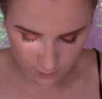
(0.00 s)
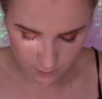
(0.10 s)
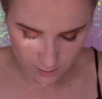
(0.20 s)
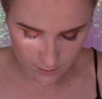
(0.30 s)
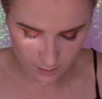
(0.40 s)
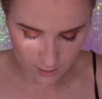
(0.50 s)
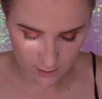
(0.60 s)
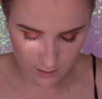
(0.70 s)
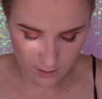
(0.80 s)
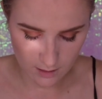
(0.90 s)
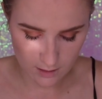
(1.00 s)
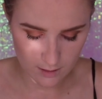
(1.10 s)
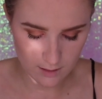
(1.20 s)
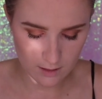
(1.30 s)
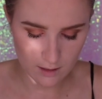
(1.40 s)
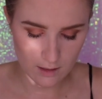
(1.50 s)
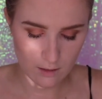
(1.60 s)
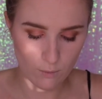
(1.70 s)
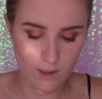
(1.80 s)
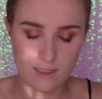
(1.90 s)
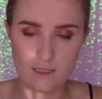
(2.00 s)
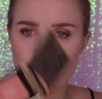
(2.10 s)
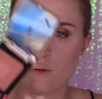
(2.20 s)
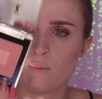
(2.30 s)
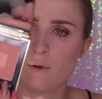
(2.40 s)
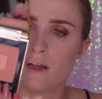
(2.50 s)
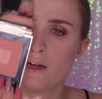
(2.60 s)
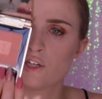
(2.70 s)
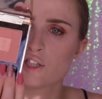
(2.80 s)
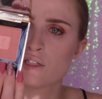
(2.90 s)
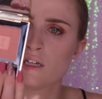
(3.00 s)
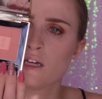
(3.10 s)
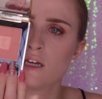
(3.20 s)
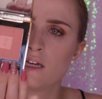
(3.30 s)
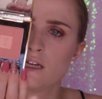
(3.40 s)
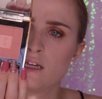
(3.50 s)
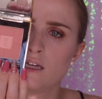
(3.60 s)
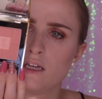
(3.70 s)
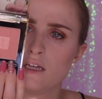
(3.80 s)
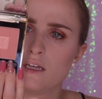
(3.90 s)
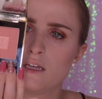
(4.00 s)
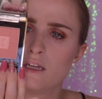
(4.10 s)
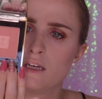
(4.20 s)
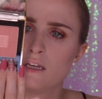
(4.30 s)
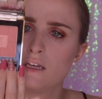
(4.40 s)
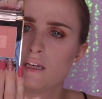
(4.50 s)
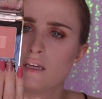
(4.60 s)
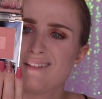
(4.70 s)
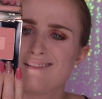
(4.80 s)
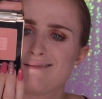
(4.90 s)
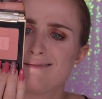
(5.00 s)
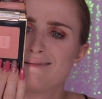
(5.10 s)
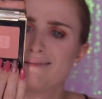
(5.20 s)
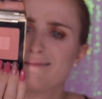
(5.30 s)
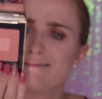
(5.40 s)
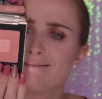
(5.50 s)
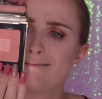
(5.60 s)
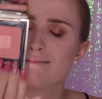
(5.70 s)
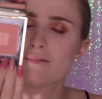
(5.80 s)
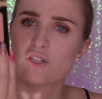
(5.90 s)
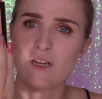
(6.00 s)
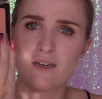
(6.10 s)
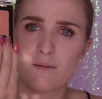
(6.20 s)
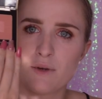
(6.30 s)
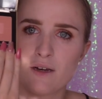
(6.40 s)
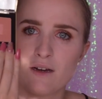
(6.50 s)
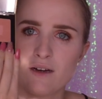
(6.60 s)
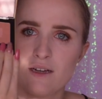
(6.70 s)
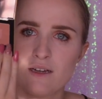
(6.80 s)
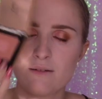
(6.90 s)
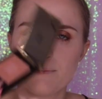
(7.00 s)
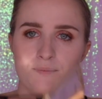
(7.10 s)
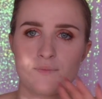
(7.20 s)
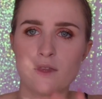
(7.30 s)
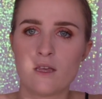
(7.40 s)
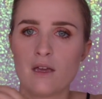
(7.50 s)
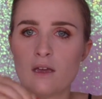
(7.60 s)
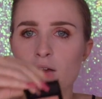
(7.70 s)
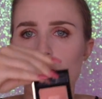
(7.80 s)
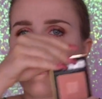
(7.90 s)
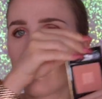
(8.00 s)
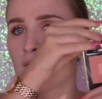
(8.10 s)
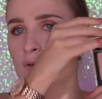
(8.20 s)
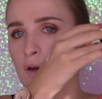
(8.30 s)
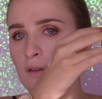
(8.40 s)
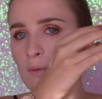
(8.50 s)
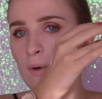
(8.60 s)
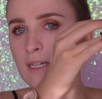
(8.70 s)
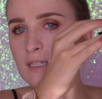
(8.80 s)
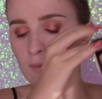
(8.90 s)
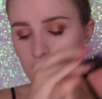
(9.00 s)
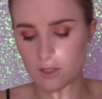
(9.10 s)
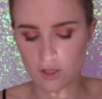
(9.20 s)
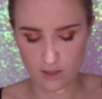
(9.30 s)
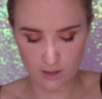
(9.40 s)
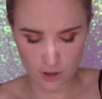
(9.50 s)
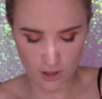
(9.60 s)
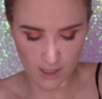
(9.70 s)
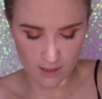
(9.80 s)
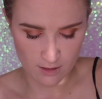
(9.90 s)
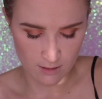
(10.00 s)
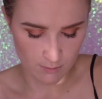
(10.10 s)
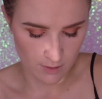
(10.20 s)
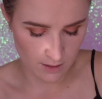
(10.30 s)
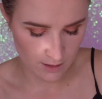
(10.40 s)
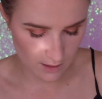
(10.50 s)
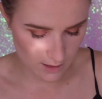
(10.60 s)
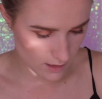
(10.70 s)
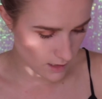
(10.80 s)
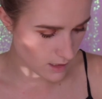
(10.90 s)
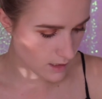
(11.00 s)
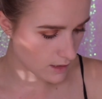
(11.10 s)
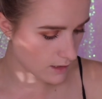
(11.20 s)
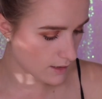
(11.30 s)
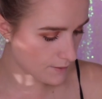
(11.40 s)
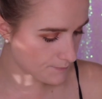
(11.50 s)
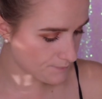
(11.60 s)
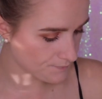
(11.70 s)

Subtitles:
got the YSL blush in shade number 9. Got the YSL blush in shade number 9 here.